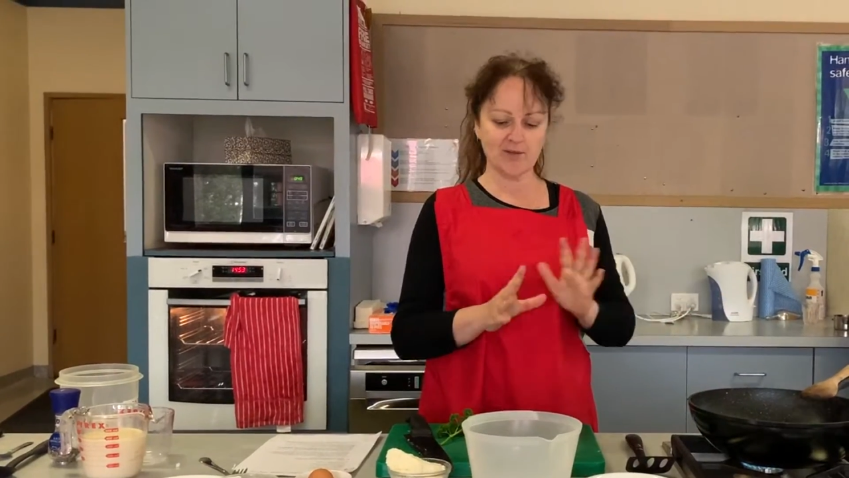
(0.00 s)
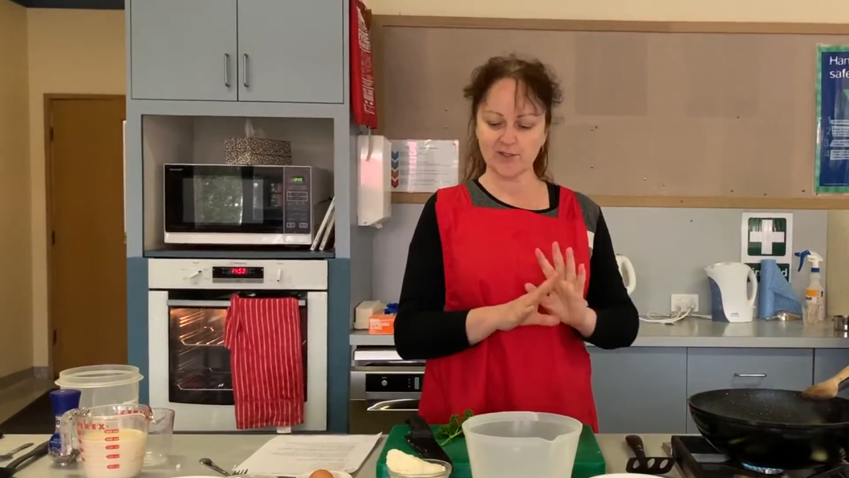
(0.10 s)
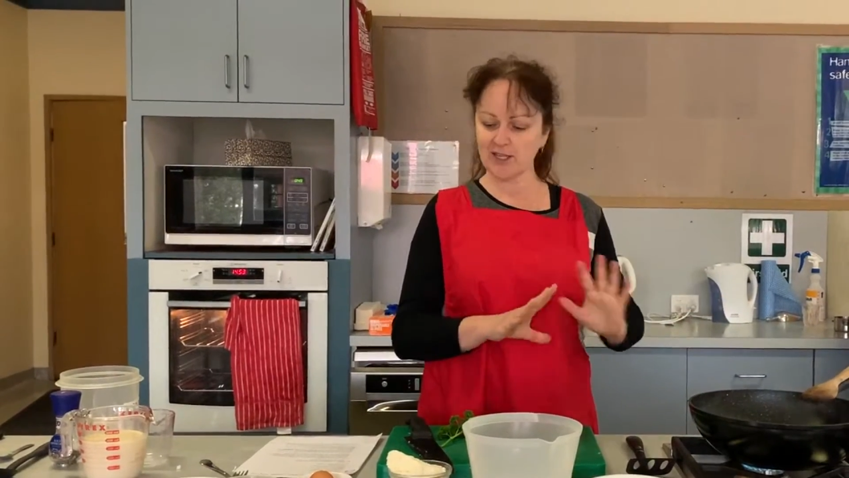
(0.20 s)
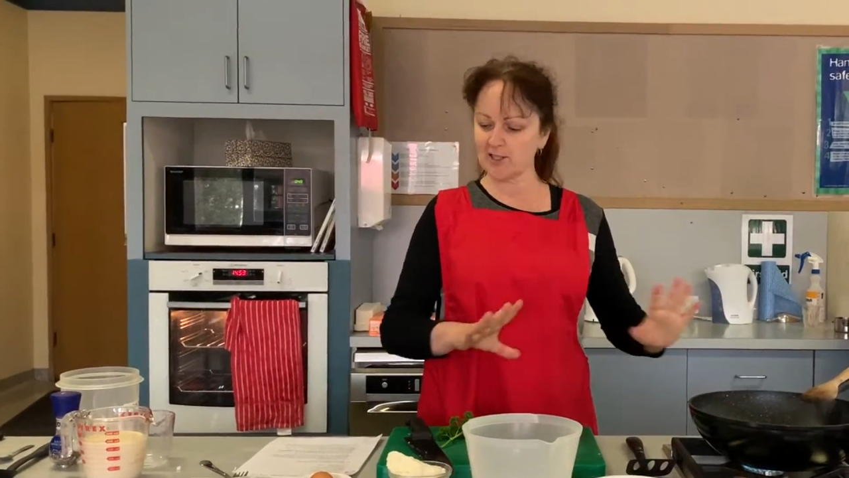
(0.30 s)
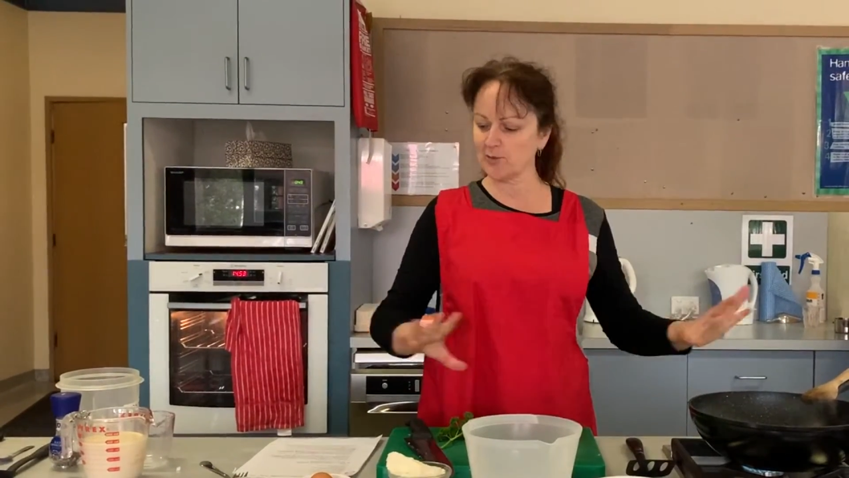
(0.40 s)
I've
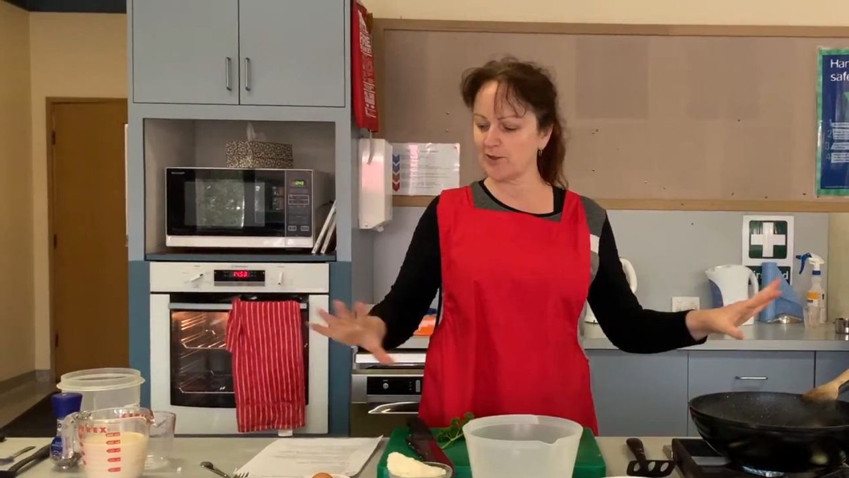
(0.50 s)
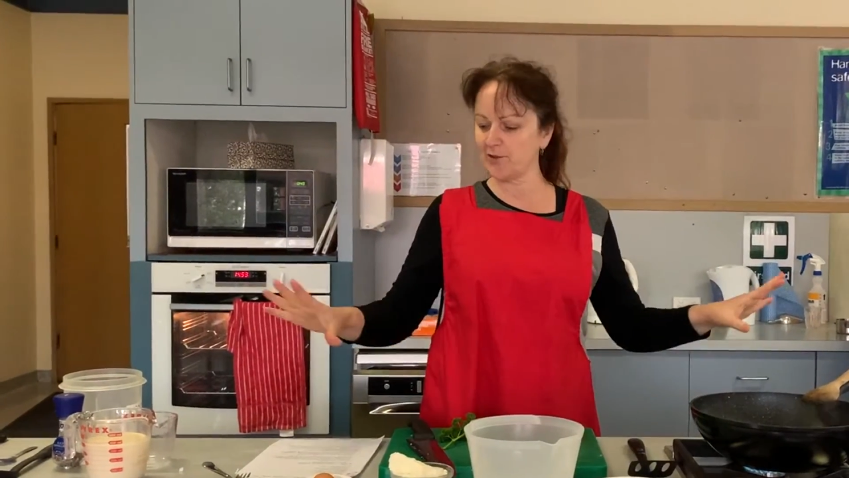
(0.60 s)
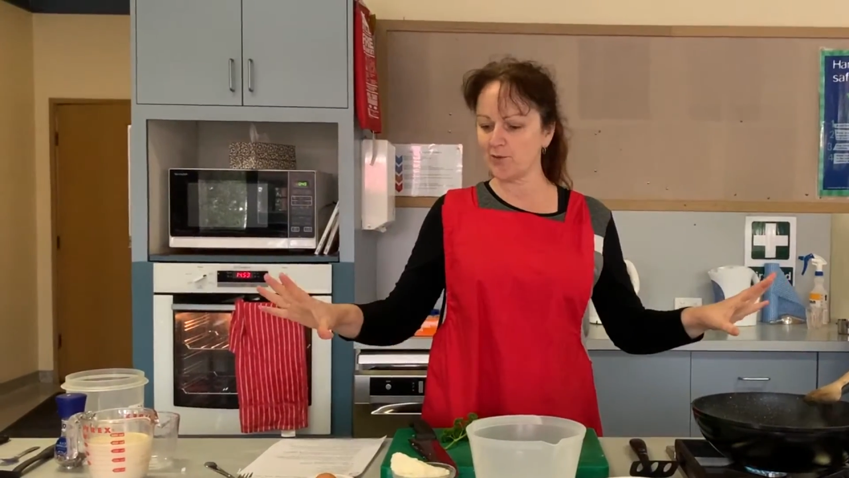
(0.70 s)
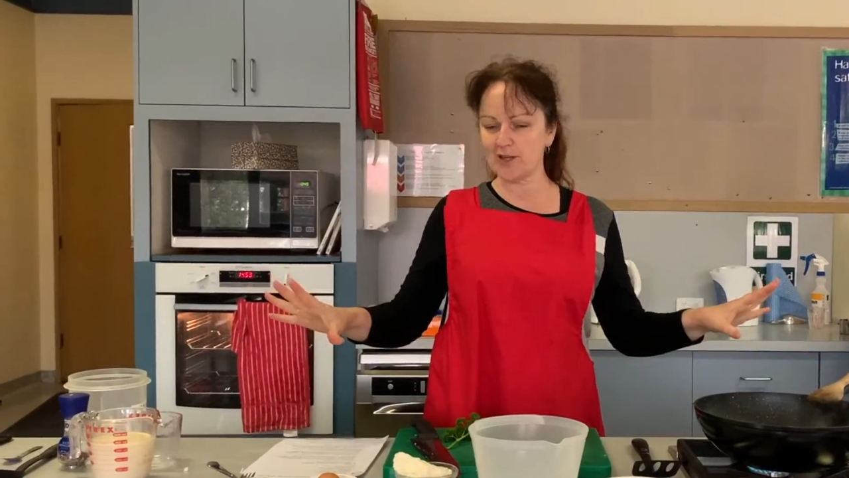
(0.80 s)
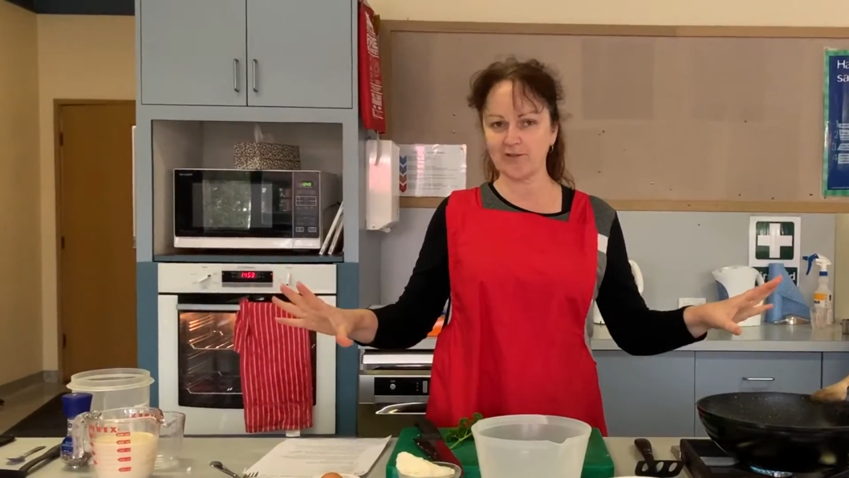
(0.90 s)
done a little bit of a
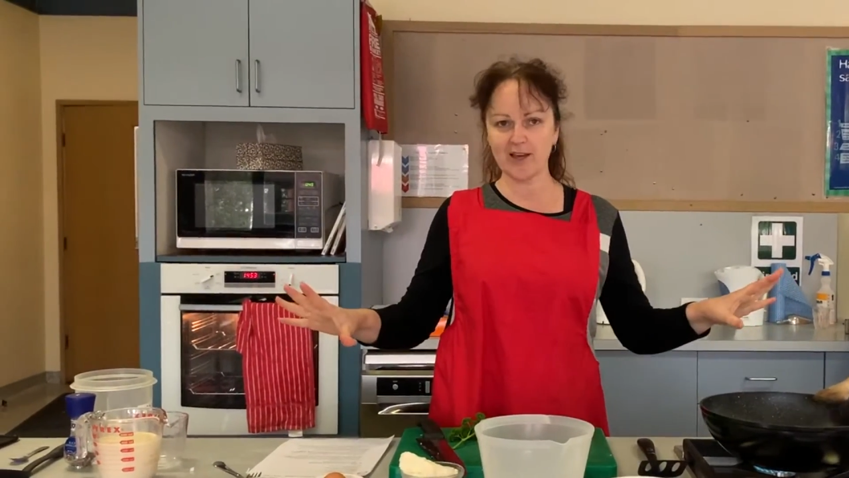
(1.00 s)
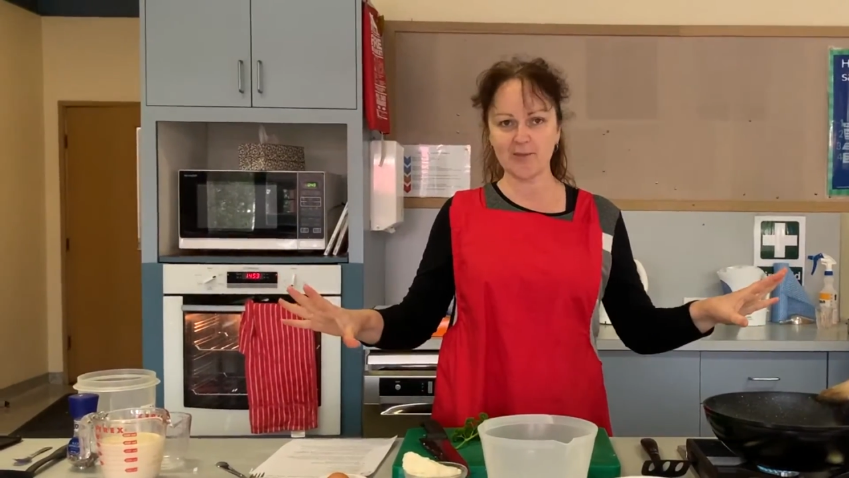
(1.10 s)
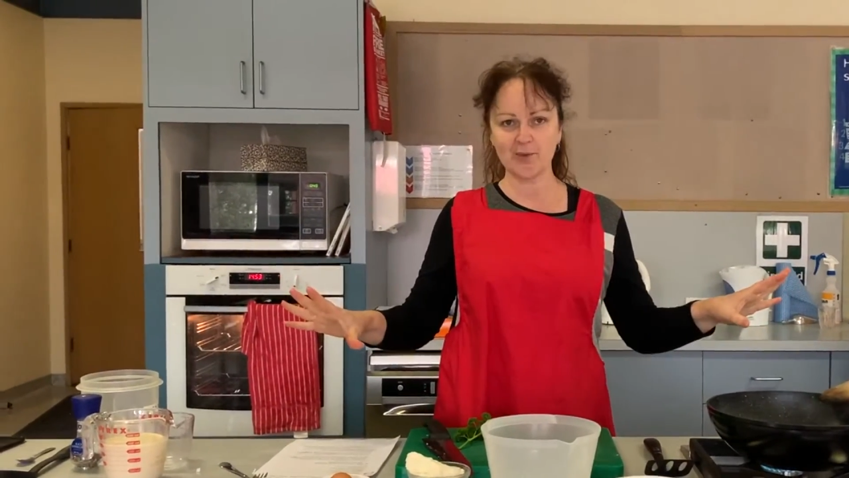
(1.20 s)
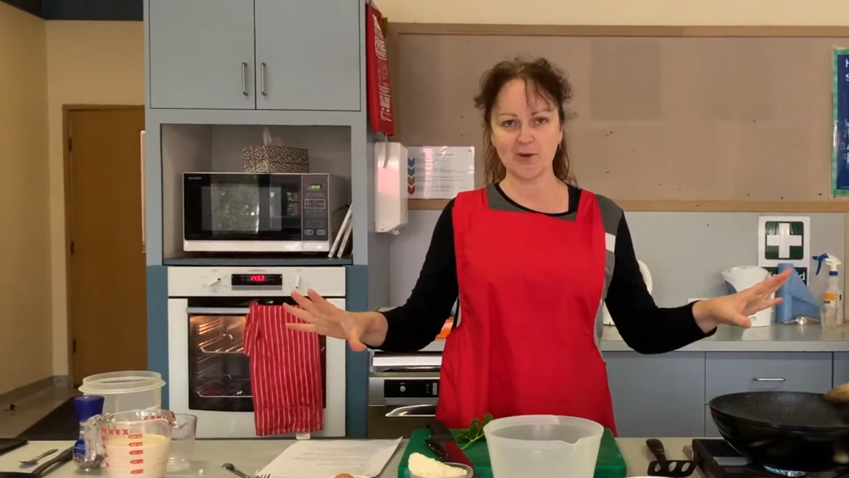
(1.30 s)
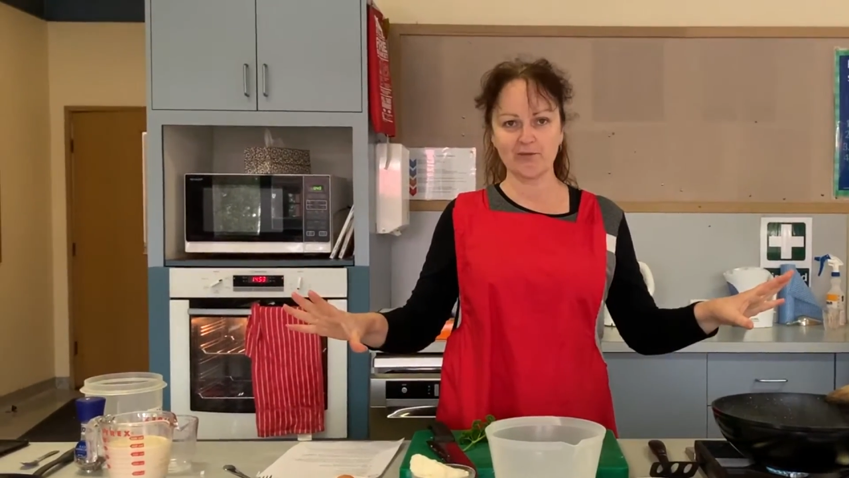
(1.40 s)

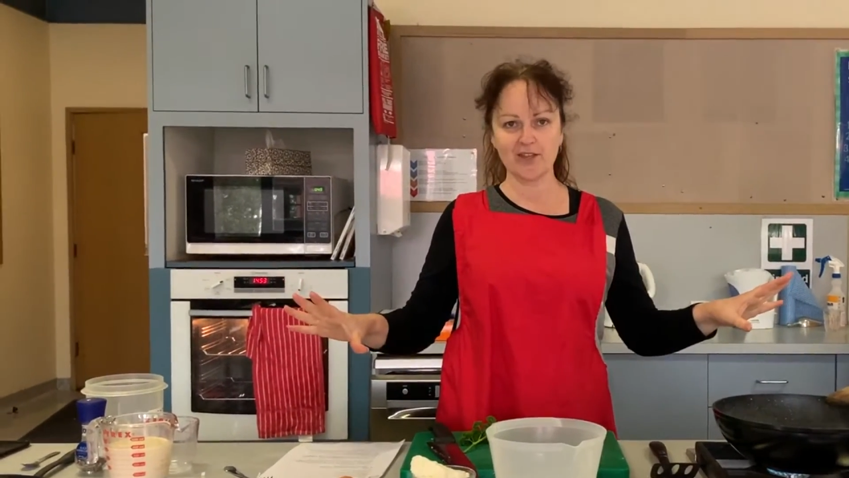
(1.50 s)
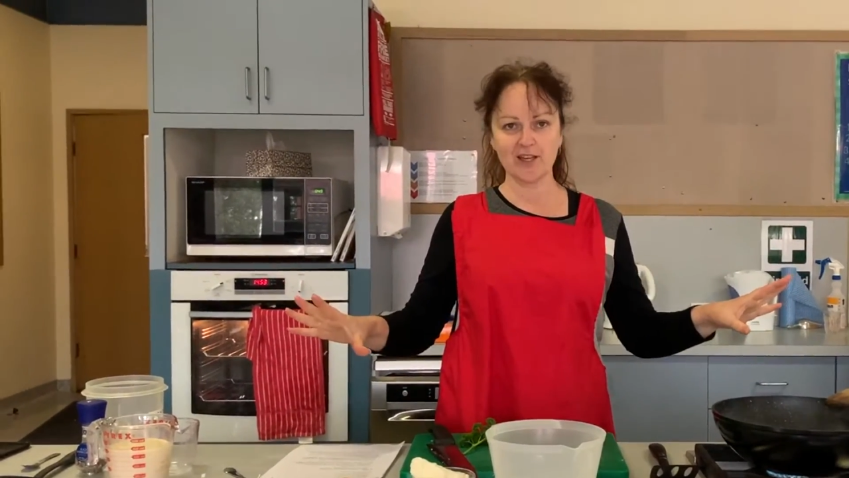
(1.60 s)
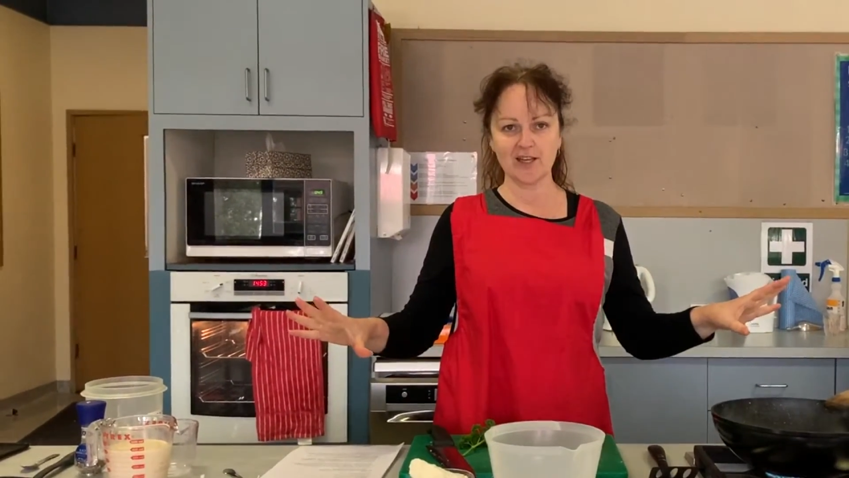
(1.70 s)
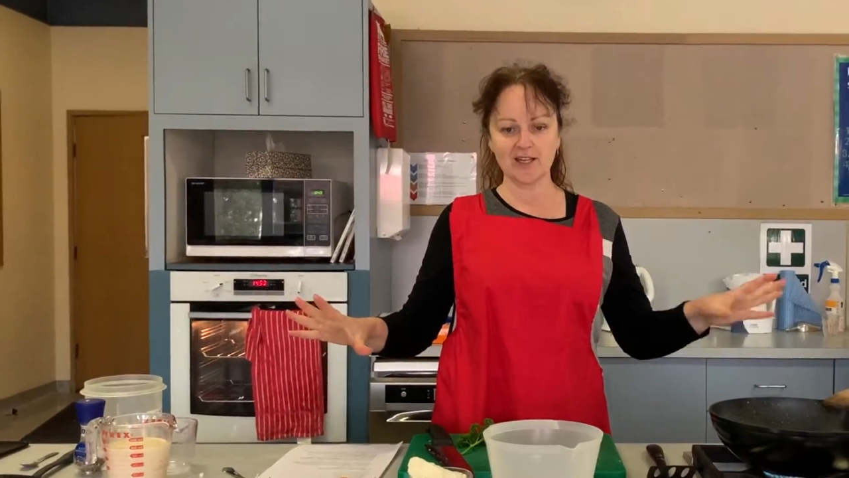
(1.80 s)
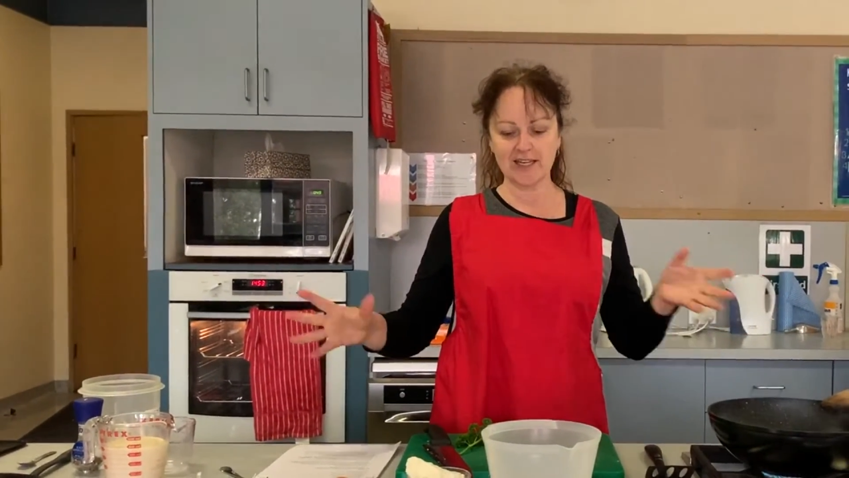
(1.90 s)
revamp of
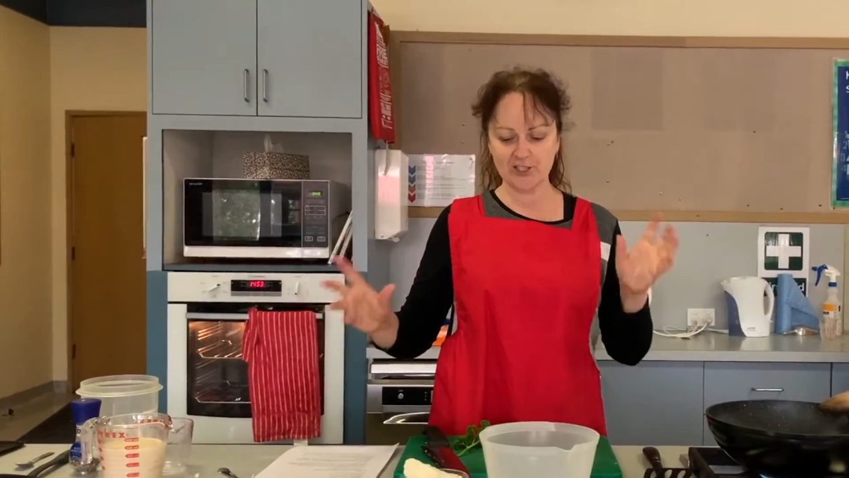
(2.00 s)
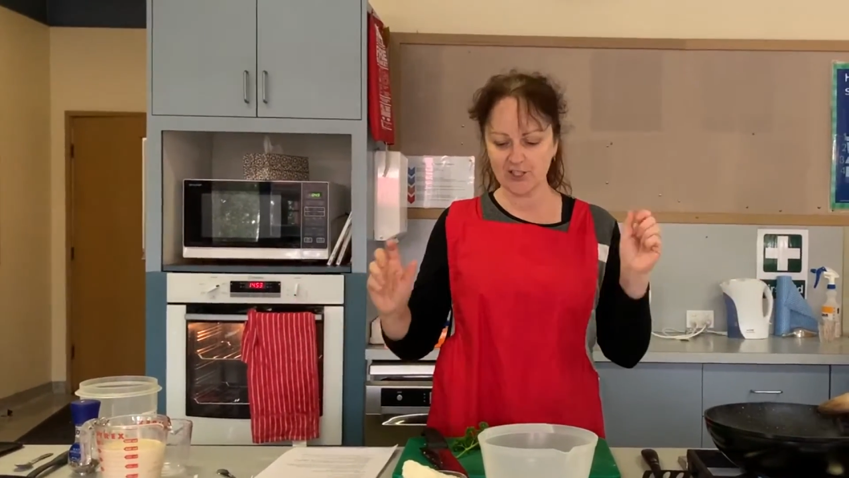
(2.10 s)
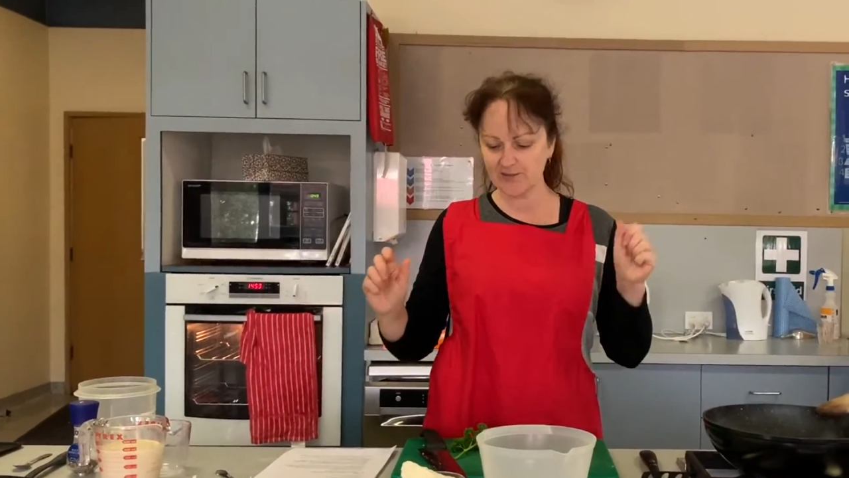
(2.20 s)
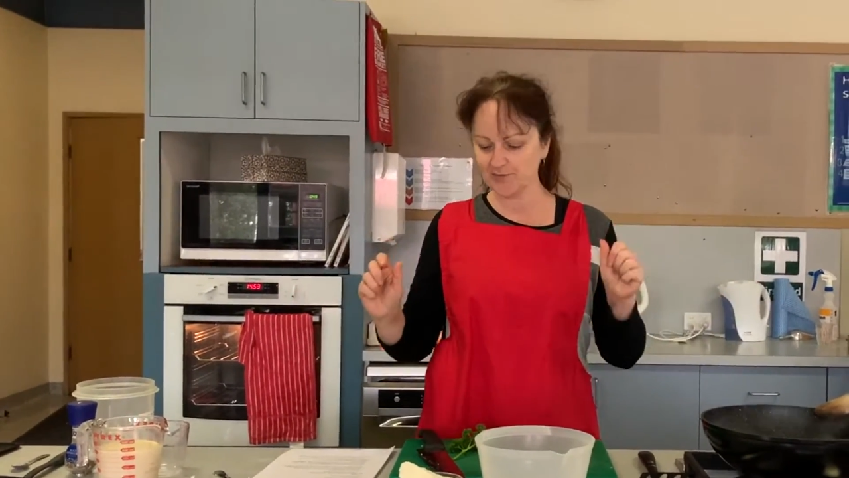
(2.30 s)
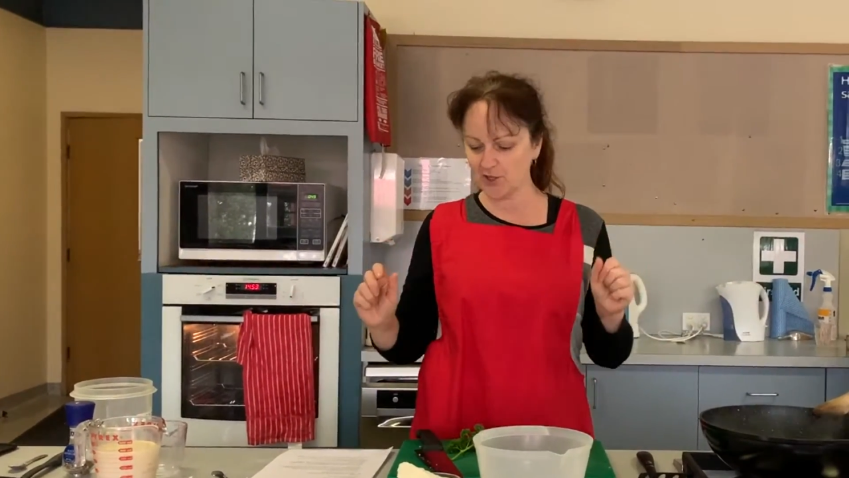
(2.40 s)
the kitchen,